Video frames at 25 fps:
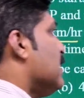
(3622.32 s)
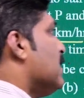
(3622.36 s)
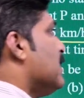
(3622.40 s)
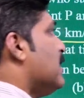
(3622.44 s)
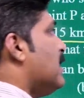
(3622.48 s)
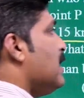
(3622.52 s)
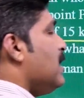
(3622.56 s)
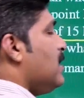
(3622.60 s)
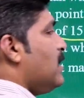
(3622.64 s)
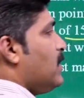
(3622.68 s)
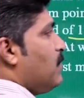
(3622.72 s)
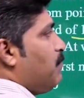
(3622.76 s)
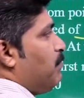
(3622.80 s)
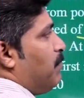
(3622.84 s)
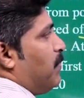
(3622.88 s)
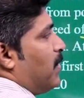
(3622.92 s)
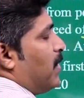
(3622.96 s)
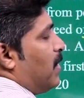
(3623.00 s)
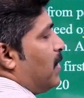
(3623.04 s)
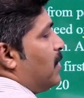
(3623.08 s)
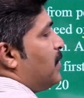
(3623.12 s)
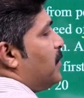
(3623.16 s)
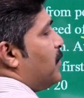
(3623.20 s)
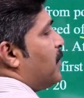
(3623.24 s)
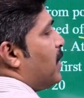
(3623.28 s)
this
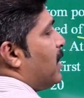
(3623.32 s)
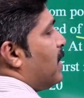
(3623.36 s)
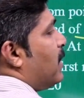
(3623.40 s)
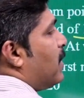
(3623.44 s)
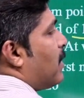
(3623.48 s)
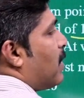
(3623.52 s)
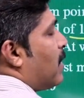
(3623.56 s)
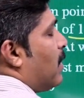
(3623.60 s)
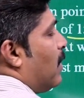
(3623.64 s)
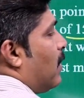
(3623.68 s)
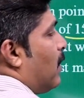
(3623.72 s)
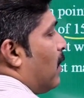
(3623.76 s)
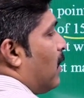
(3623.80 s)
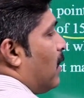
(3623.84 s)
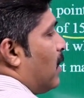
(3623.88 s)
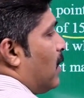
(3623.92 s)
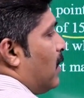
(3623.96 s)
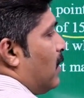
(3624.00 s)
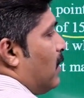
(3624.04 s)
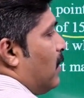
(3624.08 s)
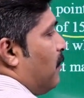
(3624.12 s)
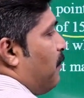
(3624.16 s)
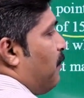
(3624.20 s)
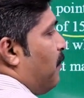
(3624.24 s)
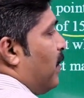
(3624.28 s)
person
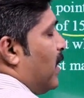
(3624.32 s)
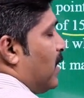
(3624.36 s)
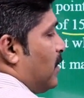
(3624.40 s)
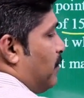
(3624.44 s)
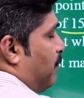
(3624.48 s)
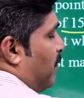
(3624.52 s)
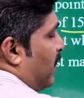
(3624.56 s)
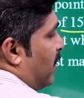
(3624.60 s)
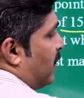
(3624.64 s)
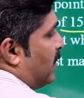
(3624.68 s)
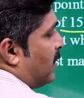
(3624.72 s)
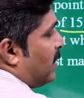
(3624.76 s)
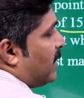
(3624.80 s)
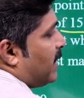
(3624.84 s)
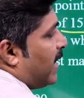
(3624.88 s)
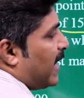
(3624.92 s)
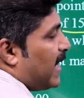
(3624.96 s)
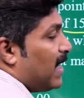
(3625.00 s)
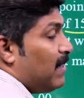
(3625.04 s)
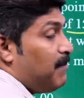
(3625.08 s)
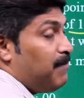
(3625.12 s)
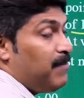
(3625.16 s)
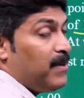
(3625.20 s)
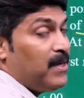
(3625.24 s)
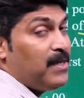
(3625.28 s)
caught the first person,
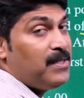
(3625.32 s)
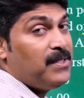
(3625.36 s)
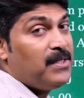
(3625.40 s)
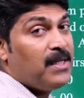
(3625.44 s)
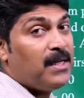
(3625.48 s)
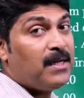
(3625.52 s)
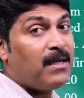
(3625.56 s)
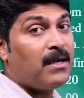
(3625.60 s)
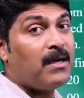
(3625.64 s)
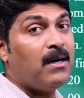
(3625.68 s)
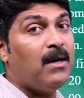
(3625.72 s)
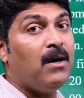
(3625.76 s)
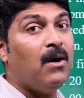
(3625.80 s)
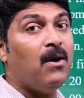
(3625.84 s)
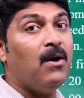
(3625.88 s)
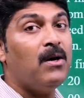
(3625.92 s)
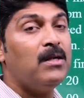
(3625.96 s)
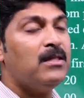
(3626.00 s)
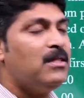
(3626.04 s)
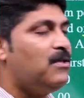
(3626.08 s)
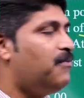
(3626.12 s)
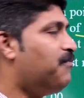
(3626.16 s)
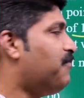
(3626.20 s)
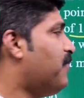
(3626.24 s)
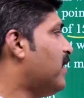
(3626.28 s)
second person
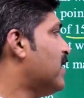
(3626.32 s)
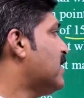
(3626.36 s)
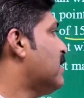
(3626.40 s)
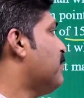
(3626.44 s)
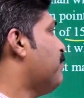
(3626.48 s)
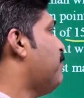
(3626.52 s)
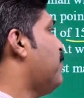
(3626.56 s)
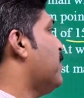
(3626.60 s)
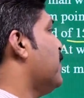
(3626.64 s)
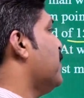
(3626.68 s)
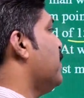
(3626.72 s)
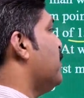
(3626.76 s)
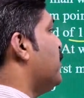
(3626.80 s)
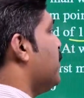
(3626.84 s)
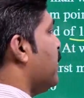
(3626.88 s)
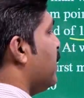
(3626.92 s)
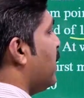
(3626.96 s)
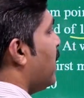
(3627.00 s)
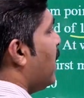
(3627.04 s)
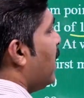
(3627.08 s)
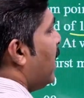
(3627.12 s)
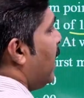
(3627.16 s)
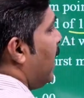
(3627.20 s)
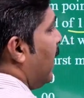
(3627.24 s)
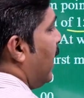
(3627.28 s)
caught the first
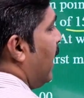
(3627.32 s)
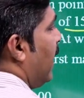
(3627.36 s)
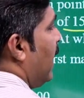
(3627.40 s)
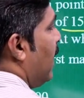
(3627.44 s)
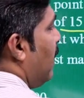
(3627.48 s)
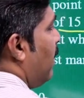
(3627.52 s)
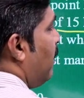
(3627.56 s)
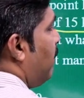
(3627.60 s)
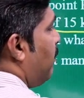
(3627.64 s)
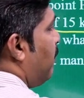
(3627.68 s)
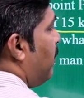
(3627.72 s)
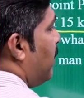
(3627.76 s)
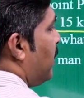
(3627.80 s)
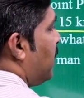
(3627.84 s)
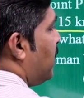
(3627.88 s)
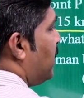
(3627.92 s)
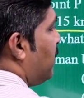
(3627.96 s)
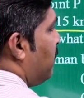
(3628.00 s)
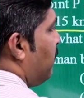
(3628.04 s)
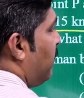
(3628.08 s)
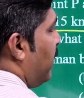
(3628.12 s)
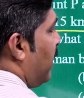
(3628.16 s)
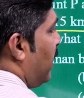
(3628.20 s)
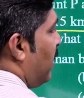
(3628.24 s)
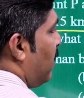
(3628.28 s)
person in
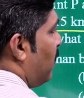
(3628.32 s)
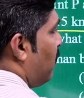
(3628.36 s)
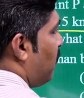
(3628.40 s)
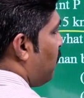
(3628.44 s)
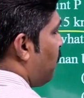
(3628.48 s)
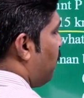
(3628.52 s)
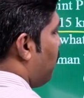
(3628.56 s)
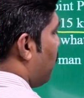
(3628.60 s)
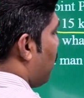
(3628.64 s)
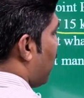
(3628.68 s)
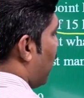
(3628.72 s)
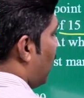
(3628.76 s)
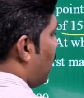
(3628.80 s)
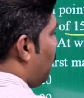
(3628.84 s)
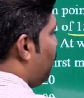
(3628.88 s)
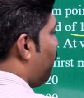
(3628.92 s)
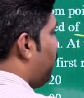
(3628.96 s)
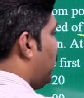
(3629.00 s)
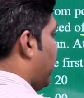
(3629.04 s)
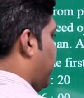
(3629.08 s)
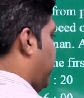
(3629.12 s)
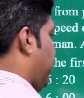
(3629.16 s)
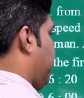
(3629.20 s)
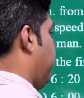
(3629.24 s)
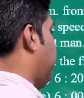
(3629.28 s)
between 4 and
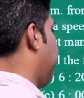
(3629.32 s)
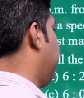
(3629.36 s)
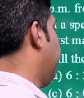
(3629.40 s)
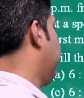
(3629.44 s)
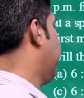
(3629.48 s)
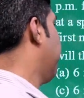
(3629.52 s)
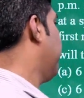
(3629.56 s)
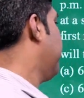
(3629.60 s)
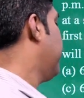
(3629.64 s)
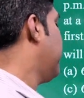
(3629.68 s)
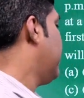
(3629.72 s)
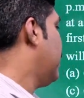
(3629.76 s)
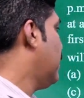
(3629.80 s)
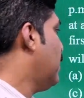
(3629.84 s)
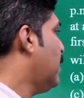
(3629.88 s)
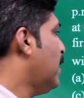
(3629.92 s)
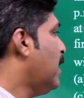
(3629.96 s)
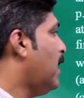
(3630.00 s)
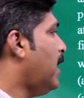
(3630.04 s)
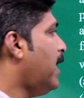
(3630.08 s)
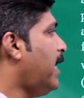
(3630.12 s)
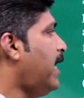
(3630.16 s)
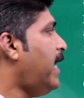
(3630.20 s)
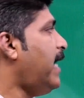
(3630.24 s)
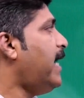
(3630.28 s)
5.
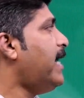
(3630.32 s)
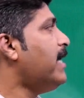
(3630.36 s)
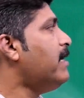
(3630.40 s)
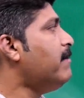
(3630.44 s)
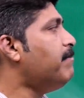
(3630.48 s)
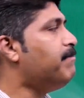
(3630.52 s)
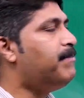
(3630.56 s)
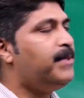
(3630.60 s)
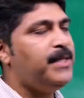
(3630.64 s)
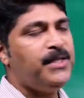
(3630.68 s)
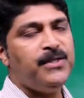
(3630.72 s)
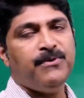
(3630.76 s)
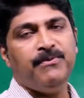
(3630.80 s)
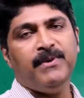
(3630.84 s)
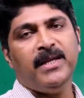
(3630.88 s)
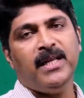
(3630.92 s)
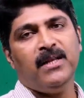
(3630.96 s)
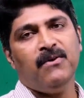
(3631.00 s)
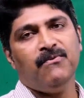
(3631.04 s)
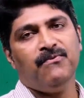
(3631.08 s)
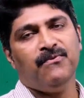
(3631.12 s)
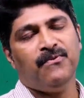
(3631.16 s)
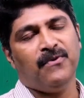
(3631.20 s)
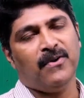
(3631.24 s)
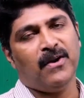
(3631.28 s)
In
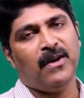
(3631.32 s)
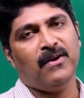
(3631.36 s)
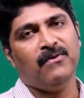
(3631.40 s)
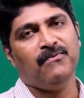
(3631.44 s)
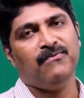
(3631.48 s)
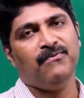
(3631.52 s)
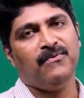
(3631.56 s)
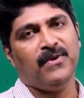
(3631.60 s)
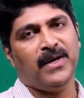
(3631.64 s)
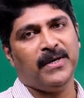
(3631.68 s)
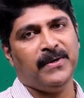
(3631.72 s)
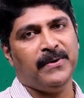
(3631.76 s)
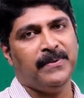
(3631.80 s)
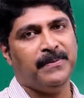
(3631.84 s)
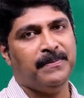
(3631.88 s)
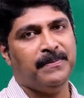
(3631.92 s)
between 4 and 5.